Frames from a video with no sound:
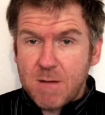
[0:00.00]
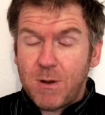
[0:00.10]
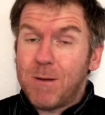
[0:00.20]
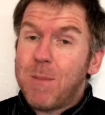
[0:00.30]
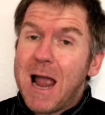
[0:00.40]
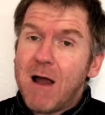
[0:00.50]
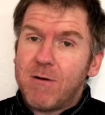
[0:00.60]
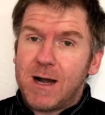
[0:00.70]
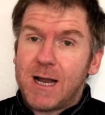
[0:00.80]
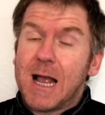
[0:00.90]
But
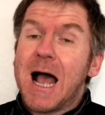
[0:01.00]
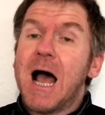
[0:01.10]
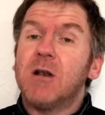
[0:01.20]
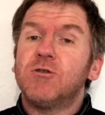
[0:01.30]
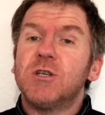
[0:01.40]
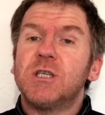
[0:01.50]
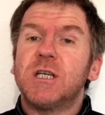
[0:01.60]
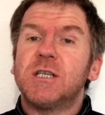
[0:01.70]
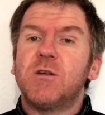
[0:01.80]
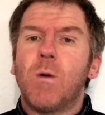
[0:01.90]
apparently
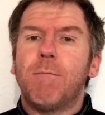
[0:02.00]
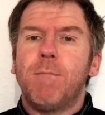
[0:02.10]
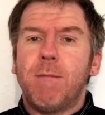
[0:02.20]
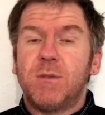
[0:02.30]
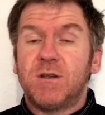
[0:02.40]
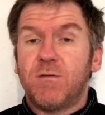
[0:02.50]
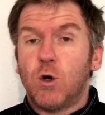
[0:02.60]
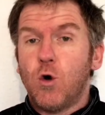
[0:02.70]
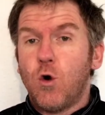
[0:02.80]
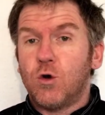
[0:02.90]
161 members of the
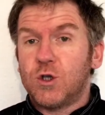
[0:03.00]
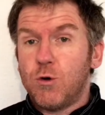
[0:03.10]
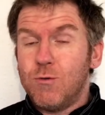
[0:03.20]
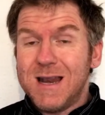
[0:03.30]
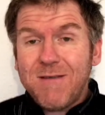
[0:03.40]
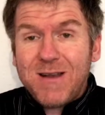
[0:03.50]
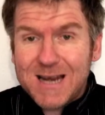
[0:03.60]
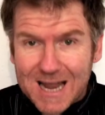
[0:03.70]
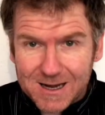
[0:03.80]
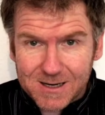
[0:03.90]
Lords who live in
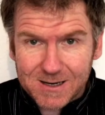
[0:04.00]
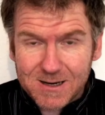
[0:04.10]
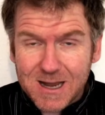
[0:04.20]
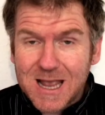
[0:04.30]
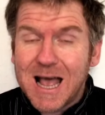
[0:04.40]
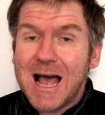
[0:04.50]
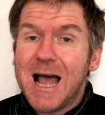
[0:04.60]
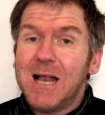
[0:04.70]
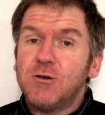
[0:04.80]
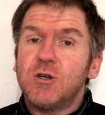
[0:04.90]
London,
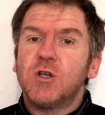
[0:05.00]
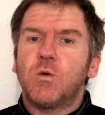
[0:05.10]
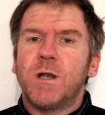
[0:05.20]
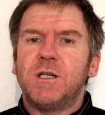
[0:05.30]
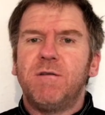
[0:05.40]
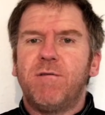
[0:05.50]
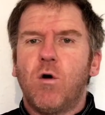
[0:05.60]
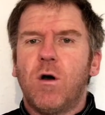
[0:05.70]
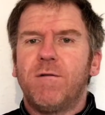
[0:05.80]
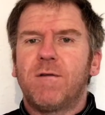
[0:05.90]

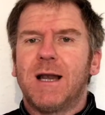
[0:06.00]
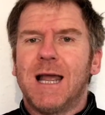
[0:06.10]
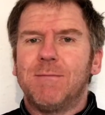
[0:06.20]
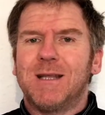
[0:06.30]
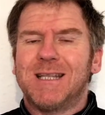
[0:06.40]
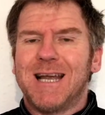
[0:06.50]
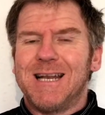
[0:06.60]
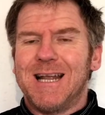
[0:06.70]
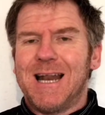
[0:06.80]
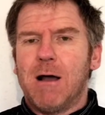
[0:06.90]
124 have claimed the
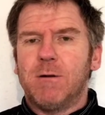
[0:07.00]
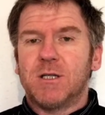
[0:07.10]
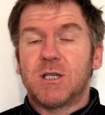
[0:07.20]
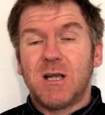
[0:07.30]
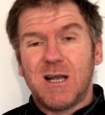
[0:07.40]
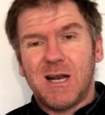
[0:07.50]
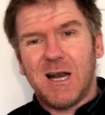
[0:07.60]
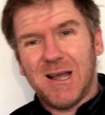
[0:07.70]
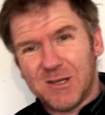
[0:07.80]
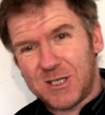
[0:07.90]
daily allowance
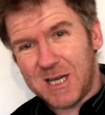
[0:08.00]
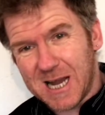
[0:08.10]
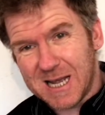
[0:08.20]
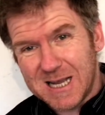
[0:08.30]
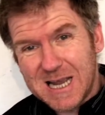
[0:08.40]
last year.